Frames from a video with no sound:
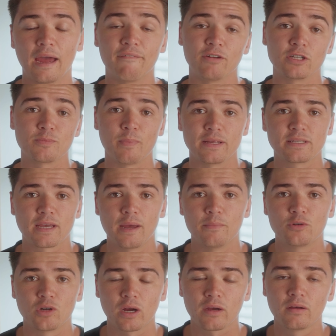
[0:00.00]
Everest Base Camp
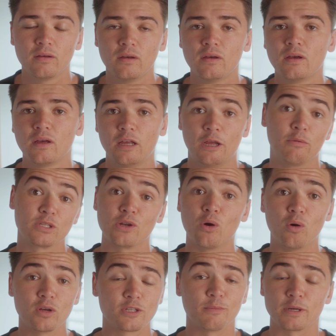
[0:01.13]
Trek. It was an
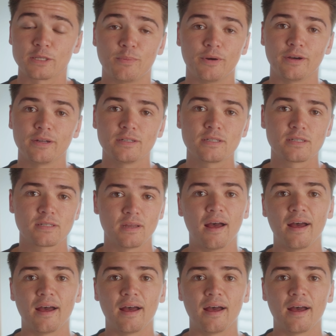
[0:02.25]
awesome experience.